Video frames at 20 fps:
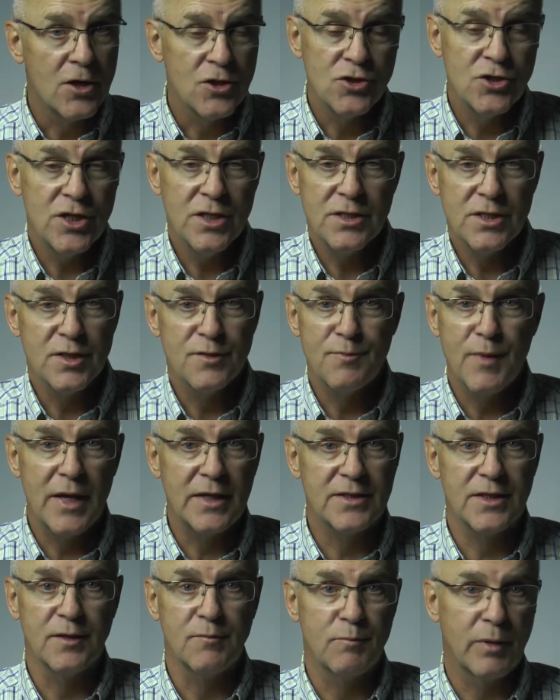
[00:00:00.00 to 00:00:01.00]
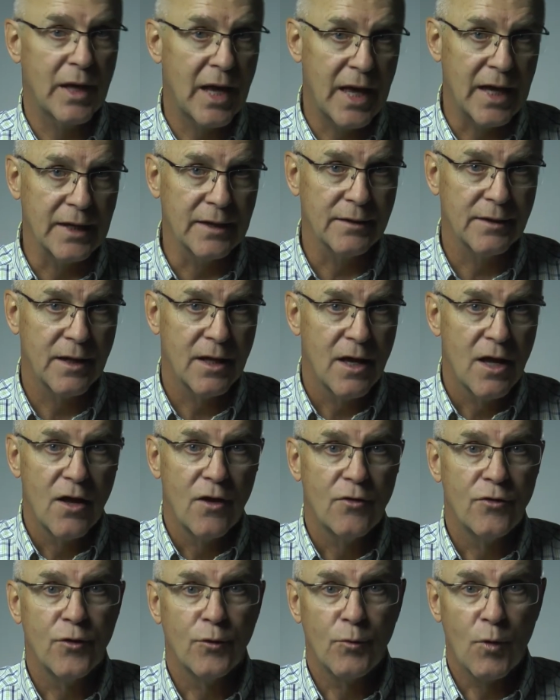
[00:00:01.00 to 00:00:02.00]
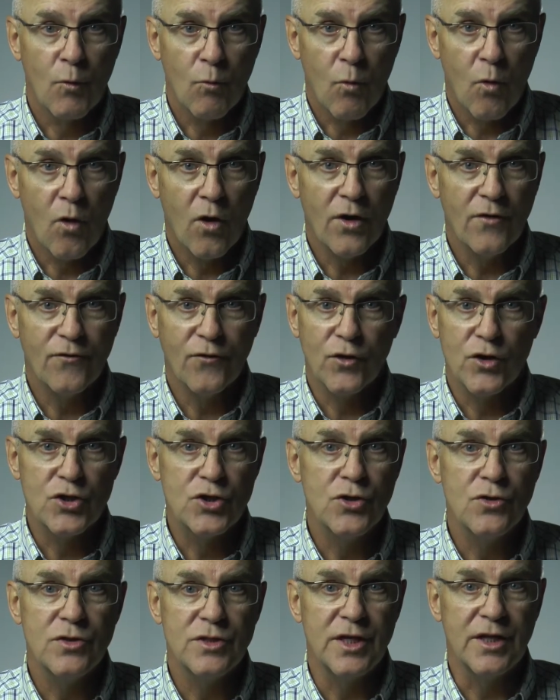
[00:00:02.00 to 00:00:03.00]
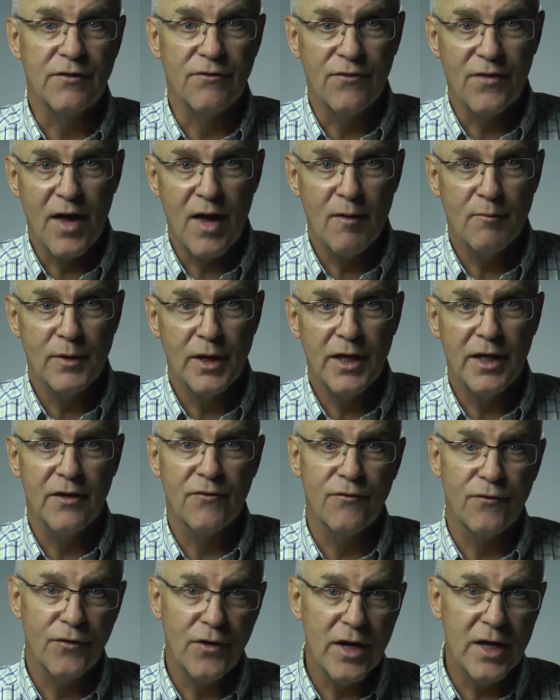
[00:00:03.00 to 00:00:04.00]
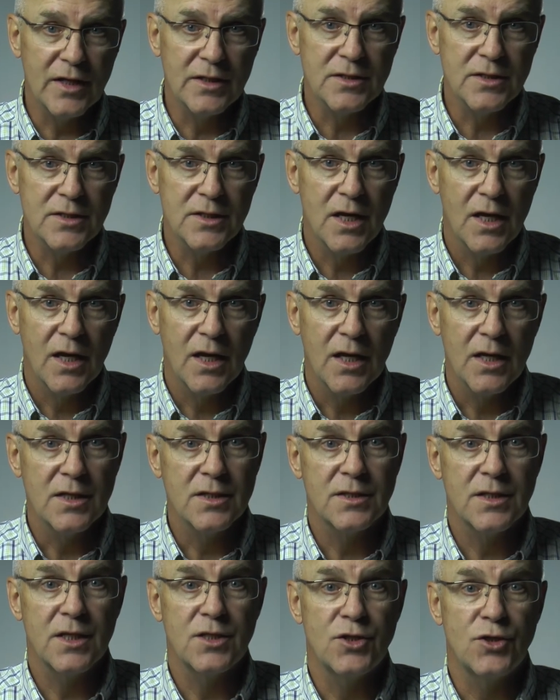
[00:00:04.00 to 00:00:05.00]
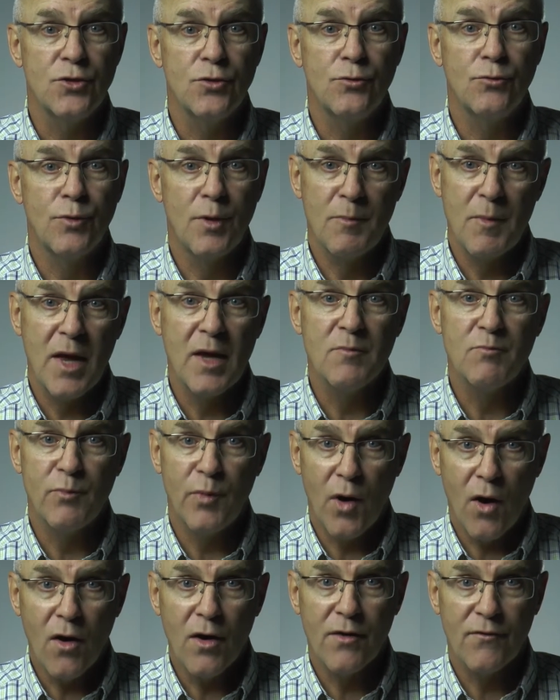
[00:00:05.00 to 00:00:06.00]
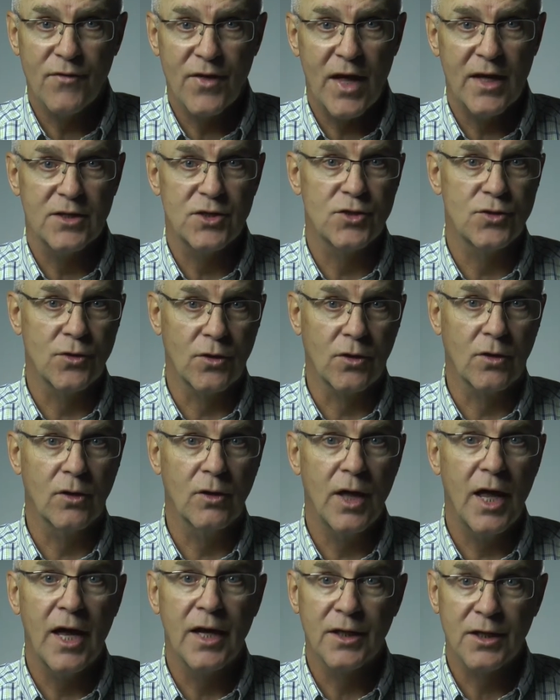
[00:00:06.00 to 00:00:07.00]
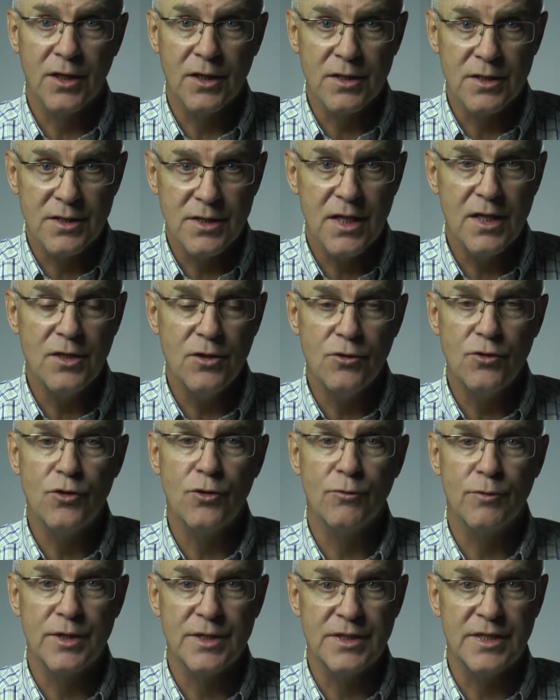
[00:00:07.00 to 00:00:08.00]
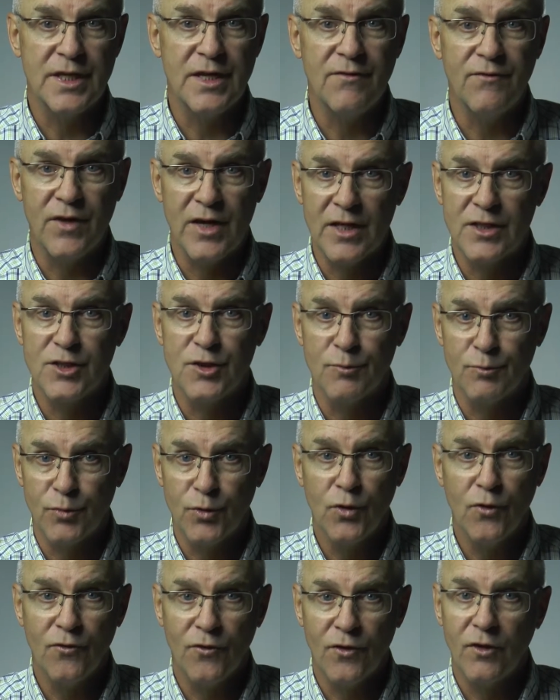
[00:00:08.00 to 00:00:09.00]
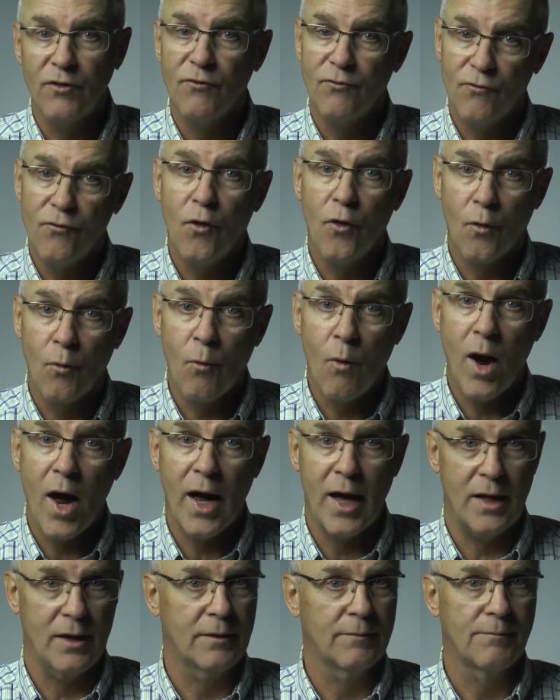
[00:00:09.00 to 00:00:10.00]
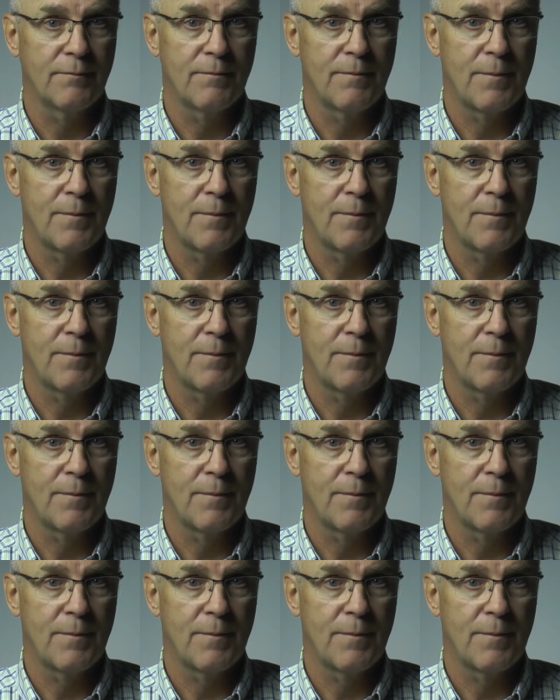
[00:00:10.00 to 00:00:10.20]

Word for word: Jesus makes it plain. The reward for choosing family and friends is that you remain part of that circle and continue to receive its approval for a while.